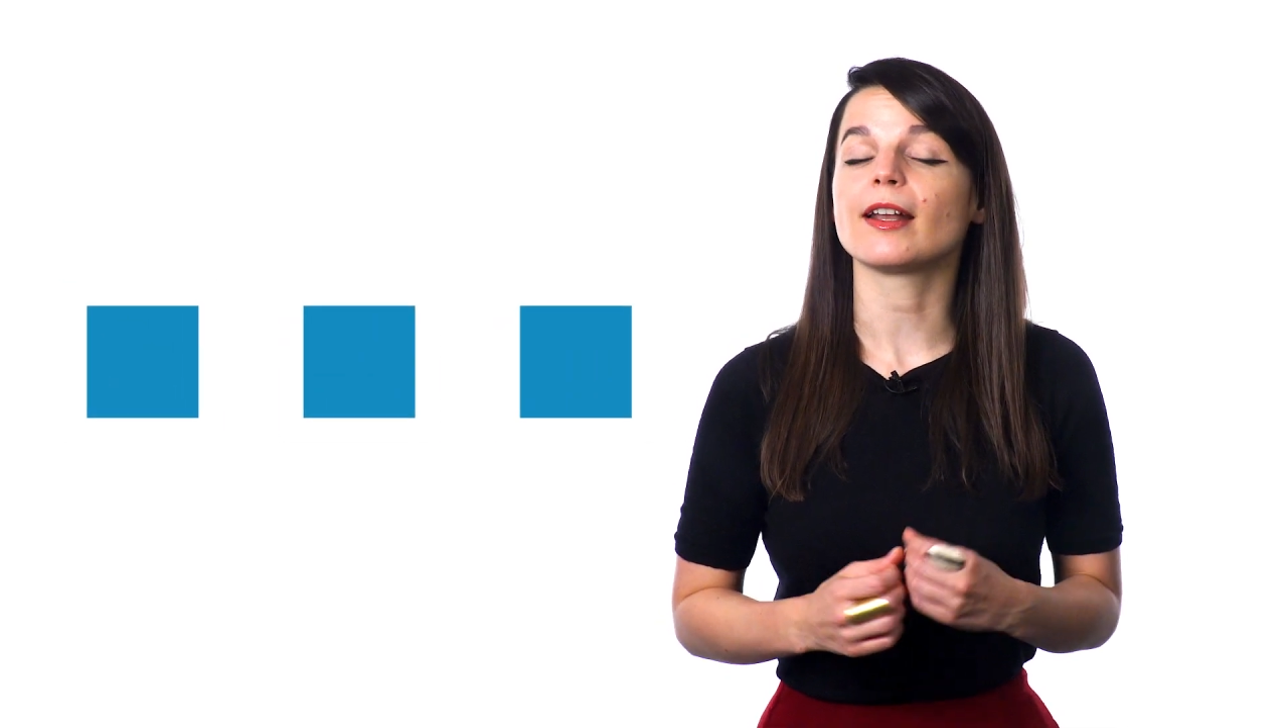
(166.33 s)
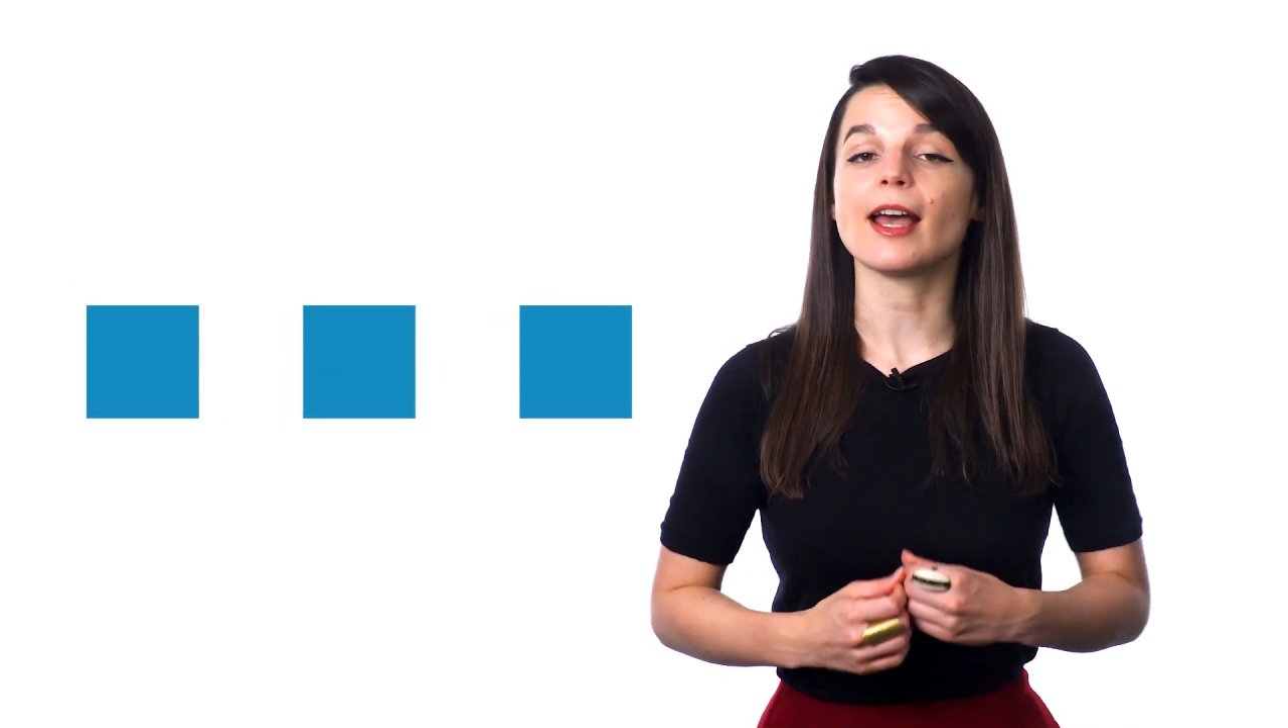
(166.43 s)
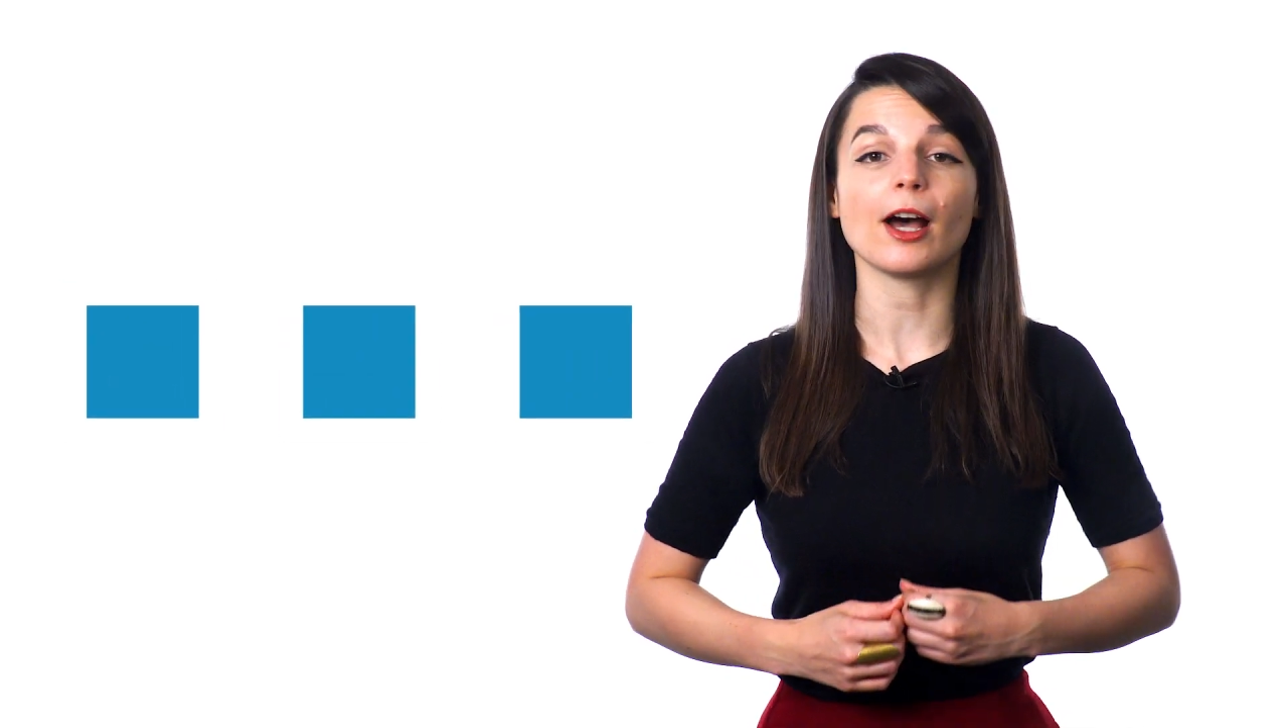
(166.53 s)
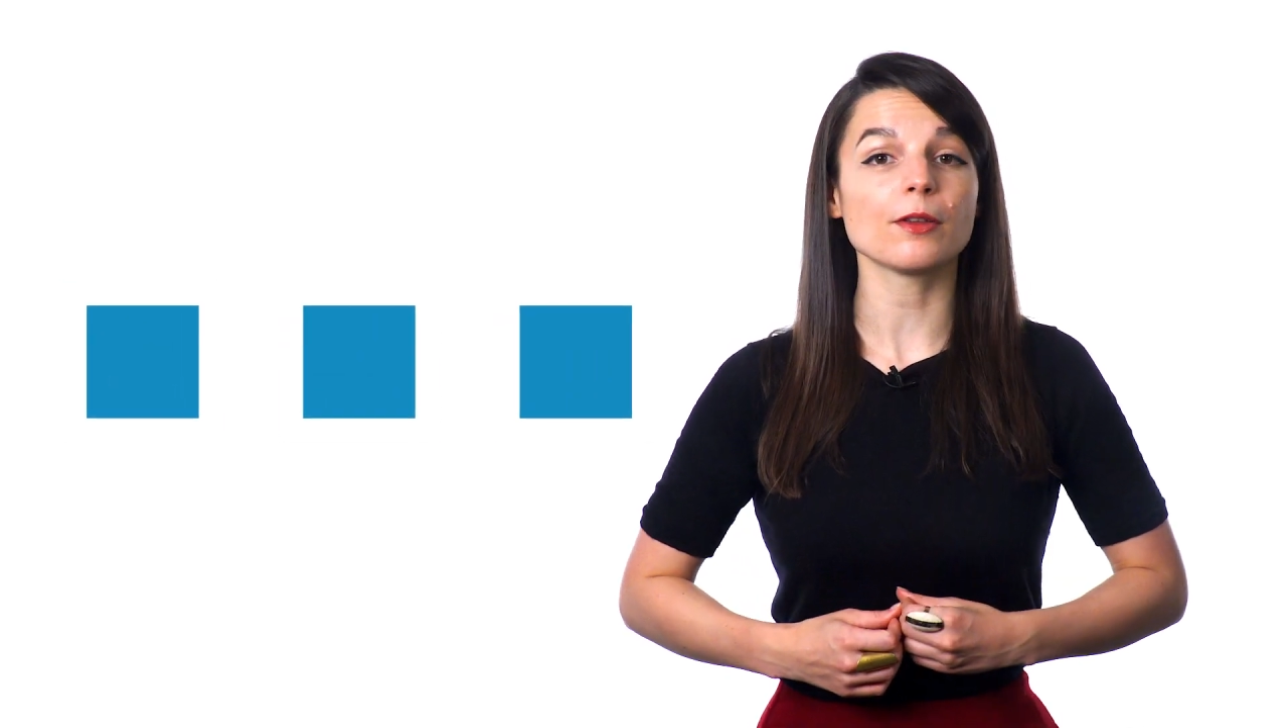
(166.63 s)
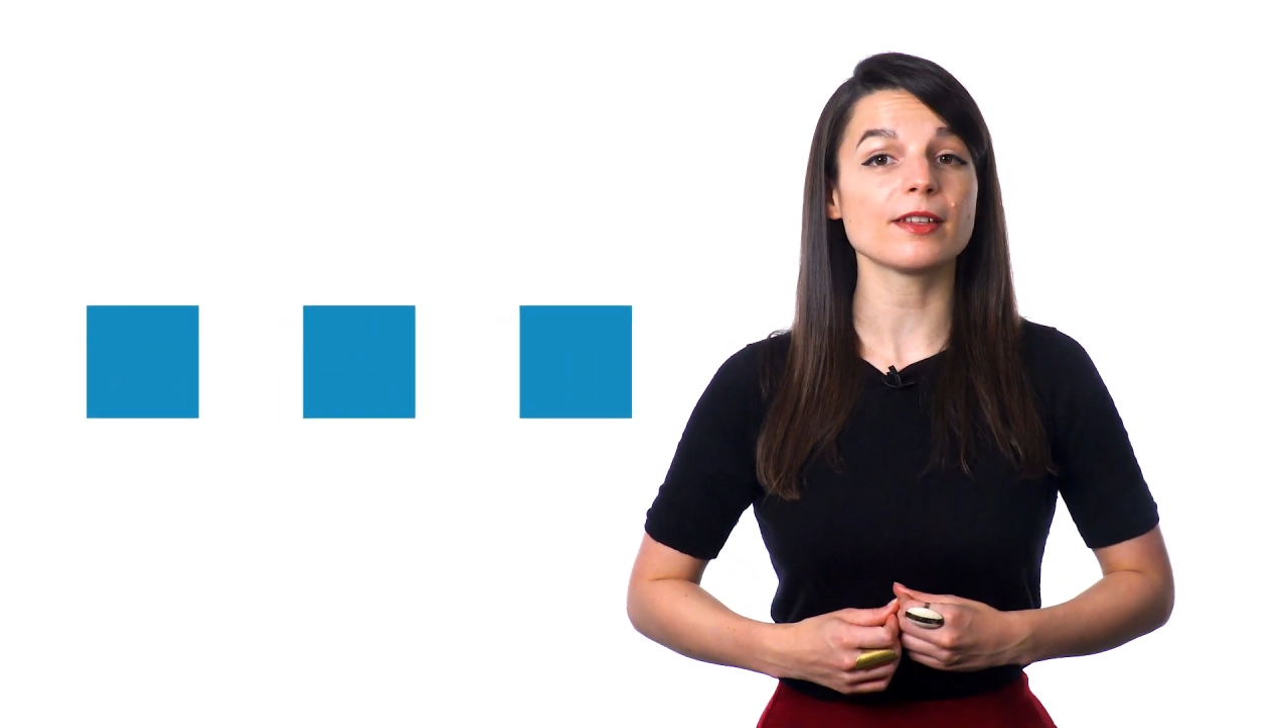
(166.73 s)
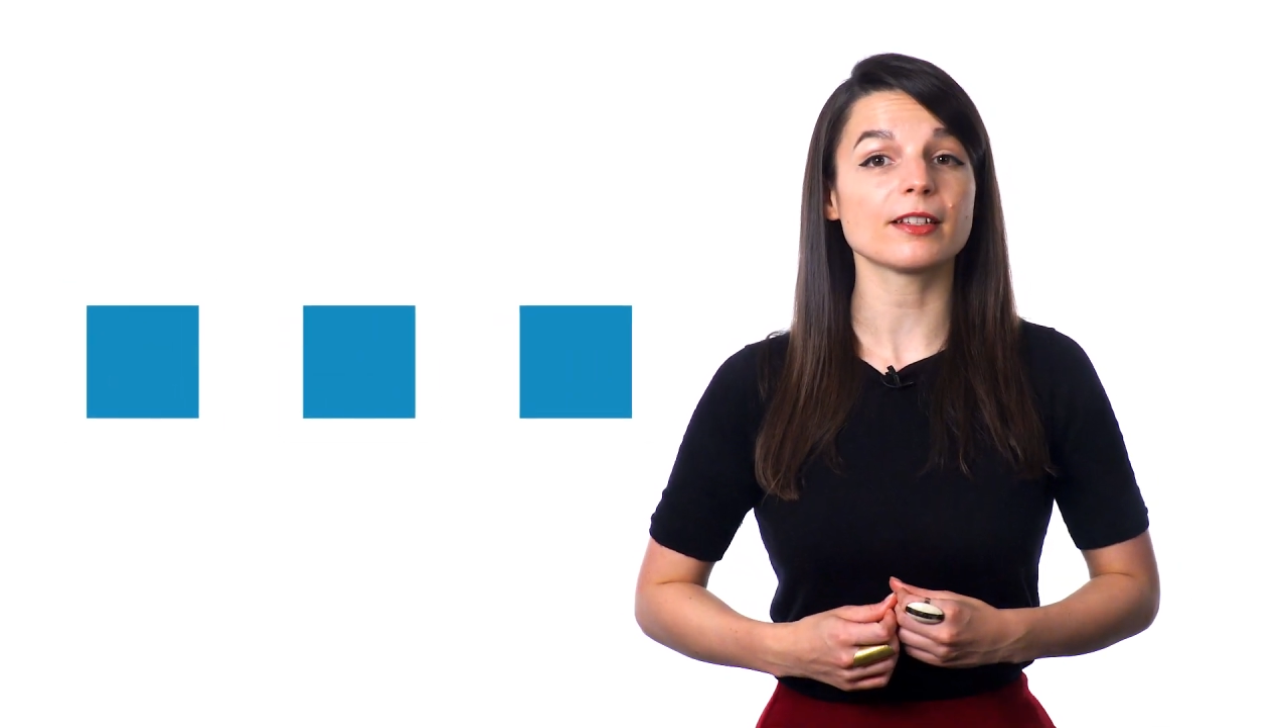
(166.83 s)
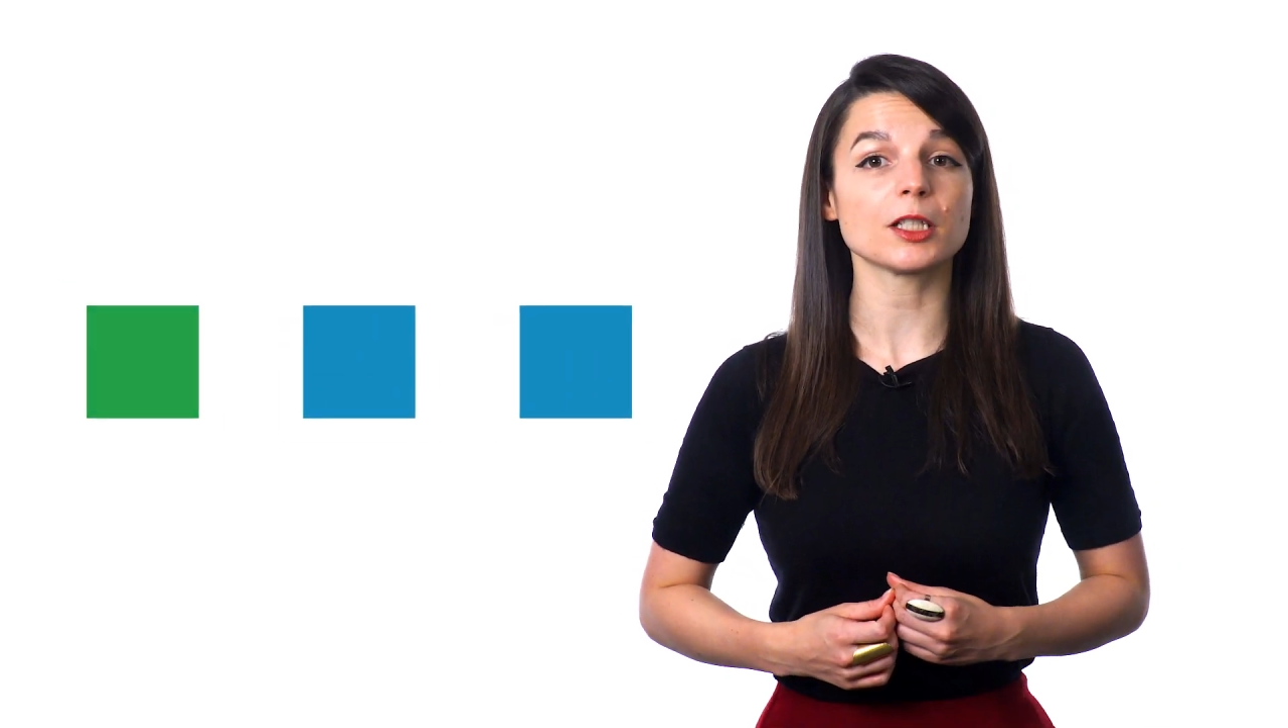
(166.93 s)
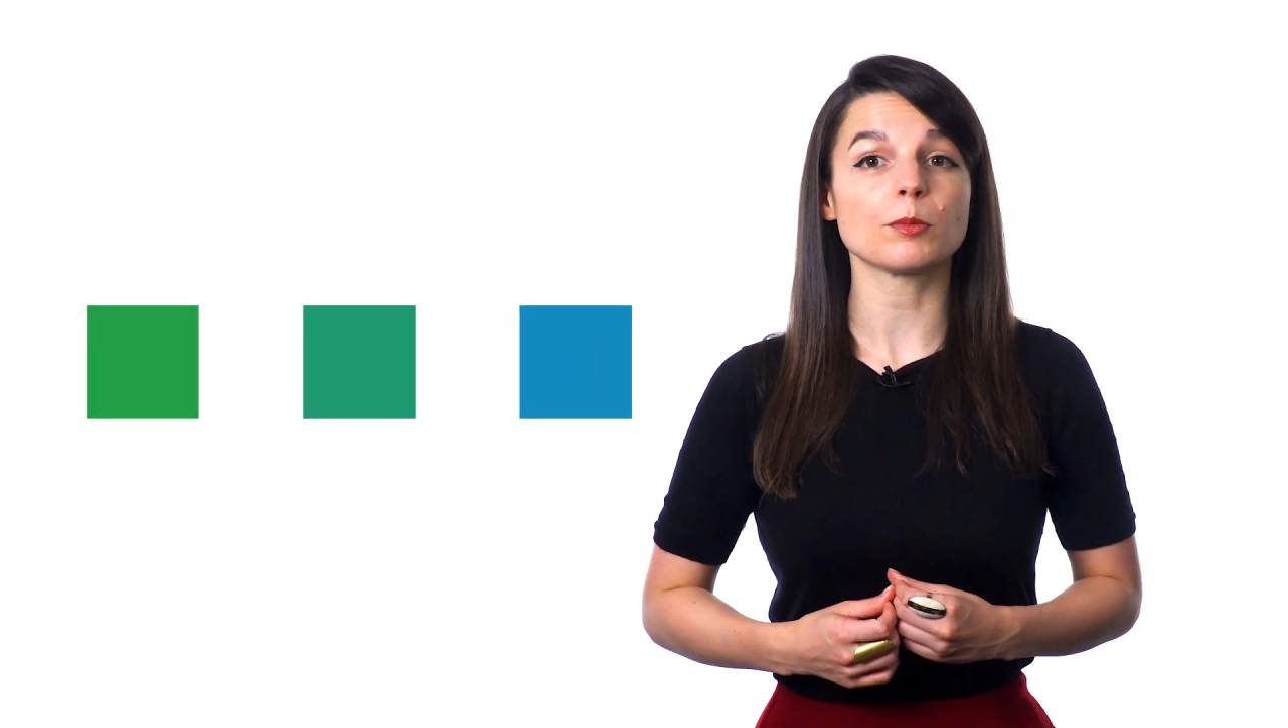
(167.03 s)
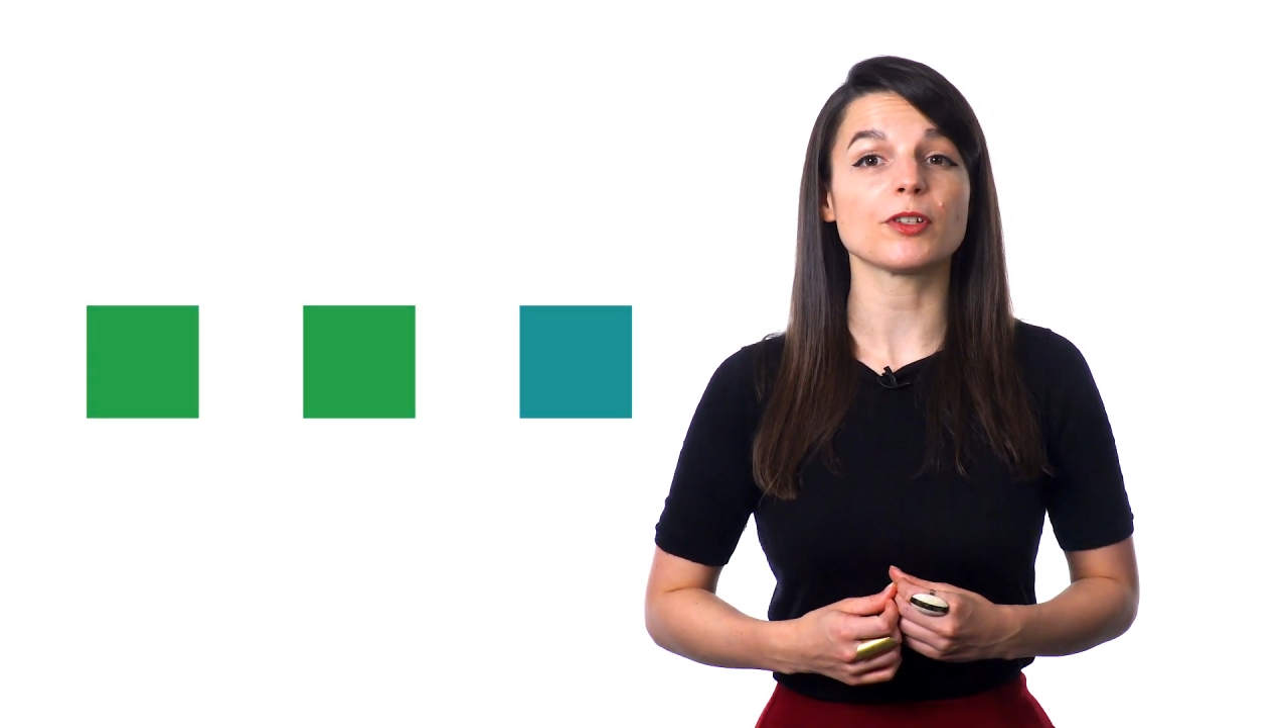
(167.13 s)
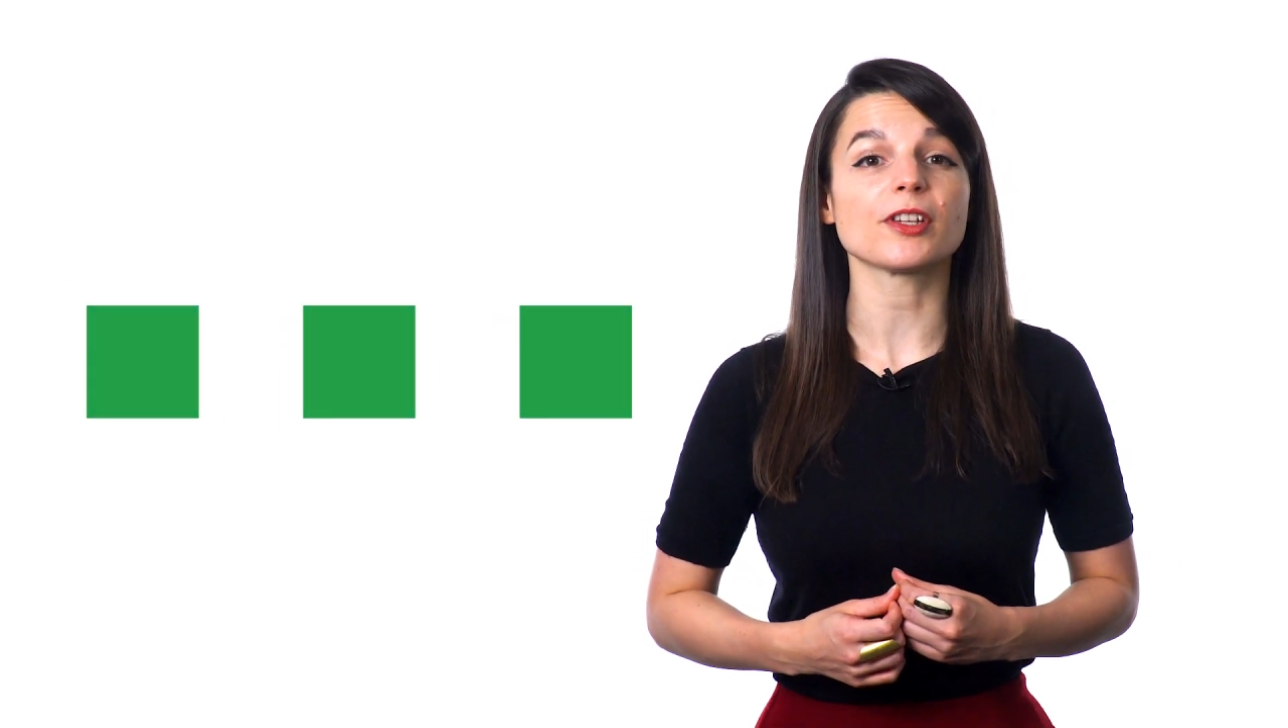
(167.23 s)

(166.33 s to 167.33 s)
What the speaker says: how the syllables